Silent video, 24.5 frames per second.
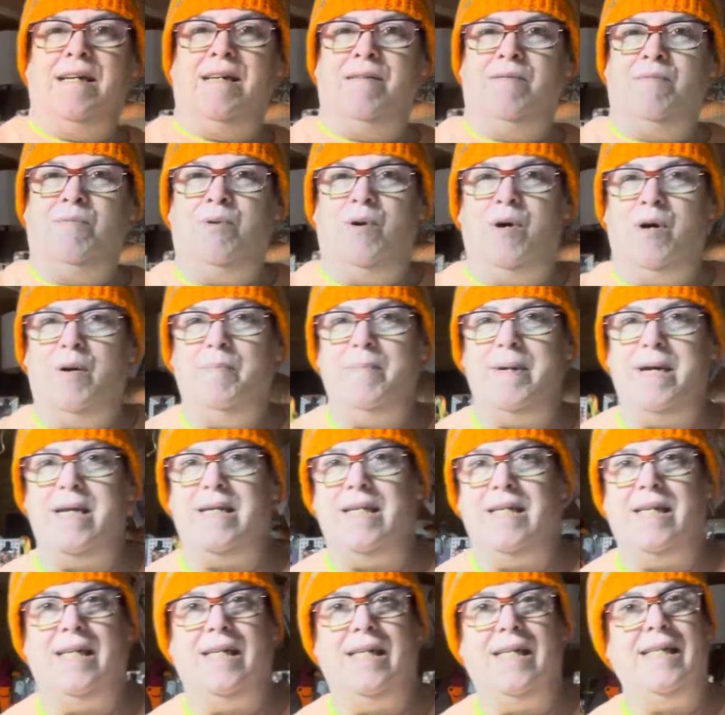
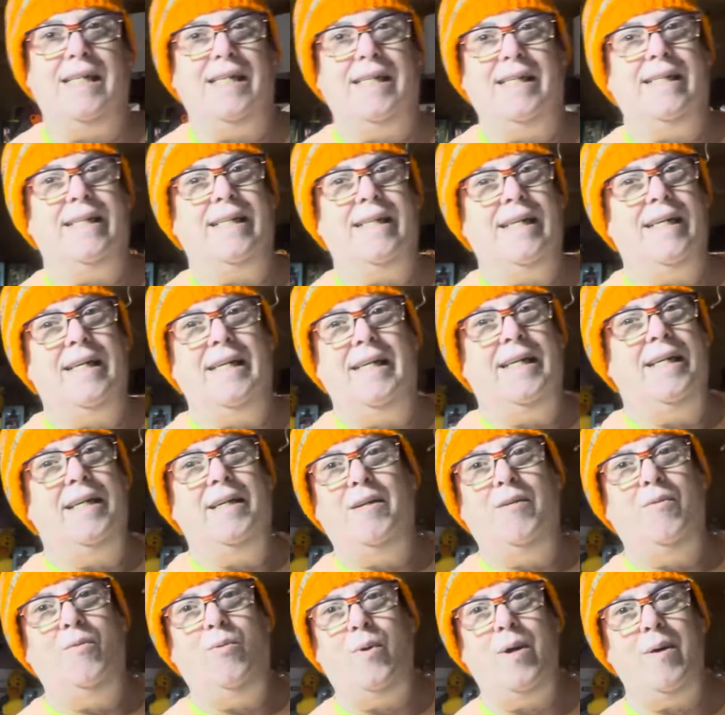Woman.
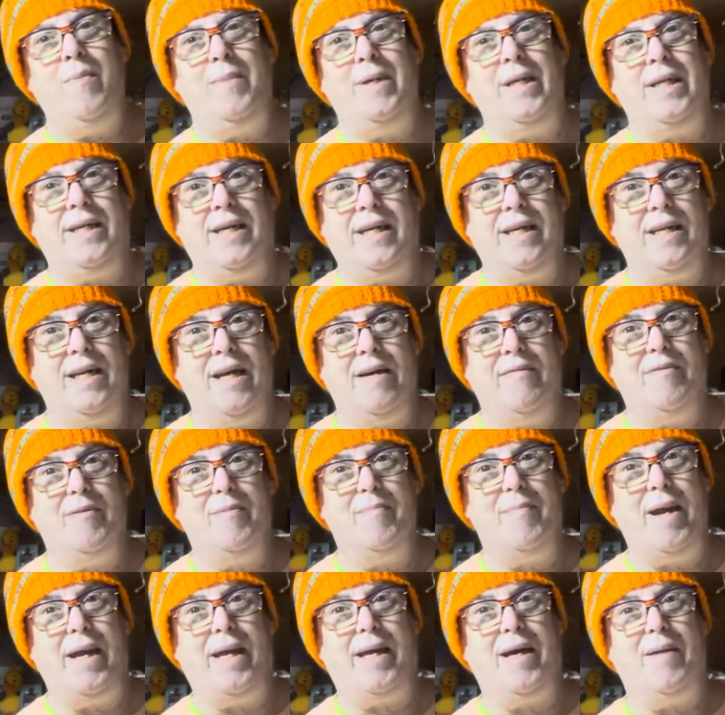Women can never
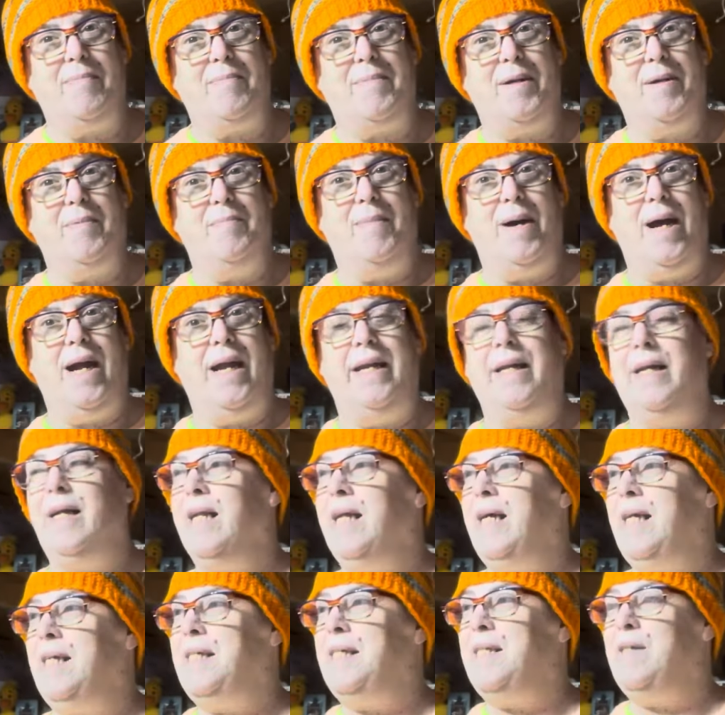make up their mind. At
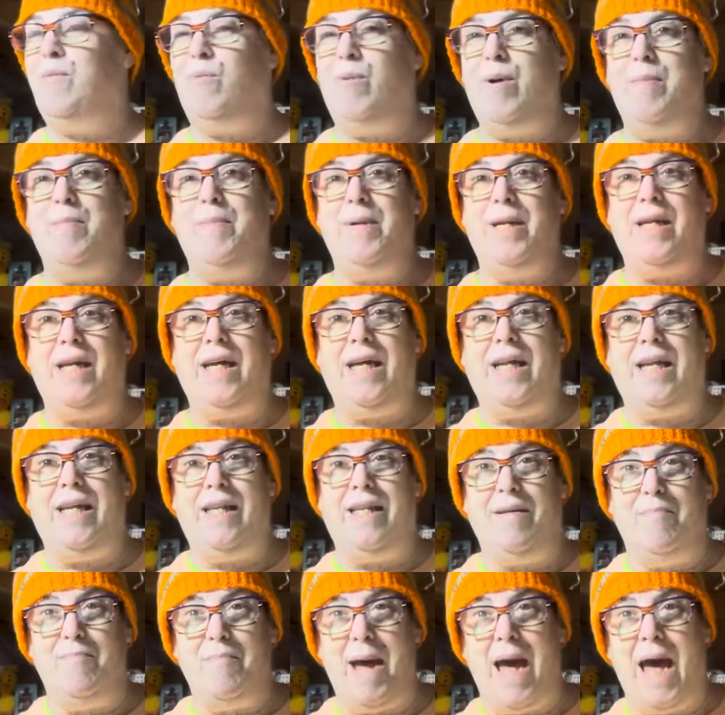least the women in
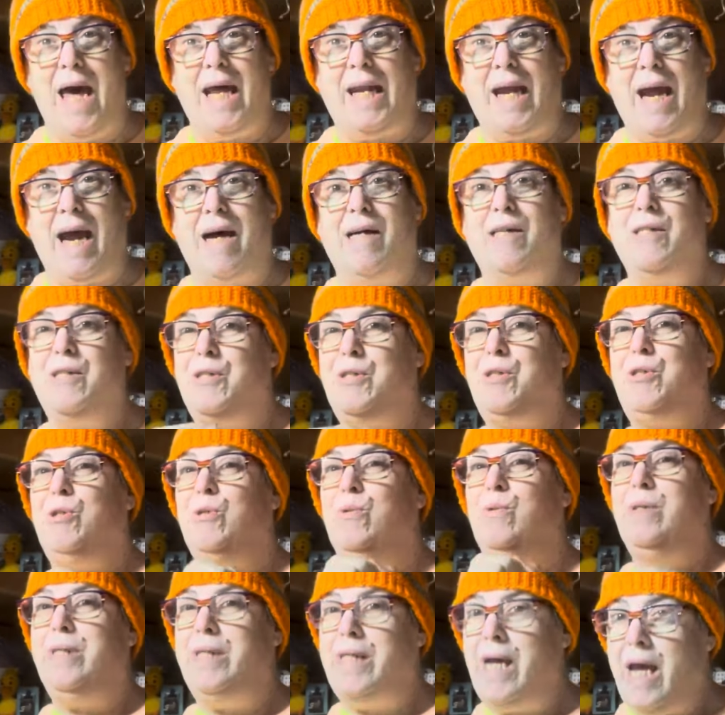the madhouse
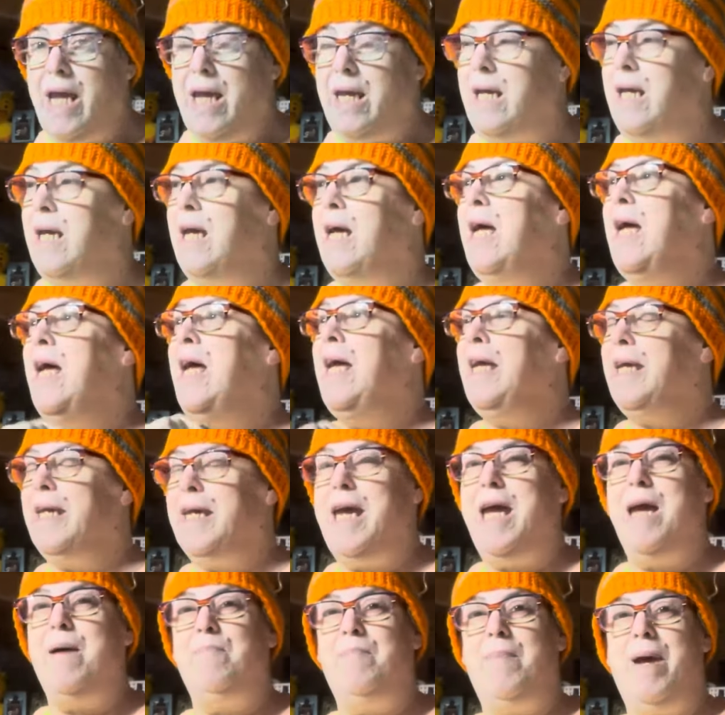today
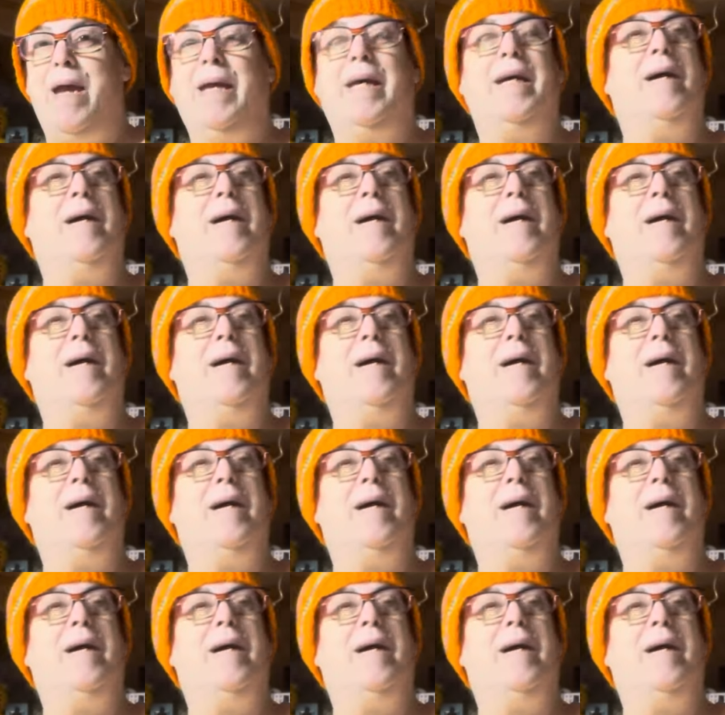can't make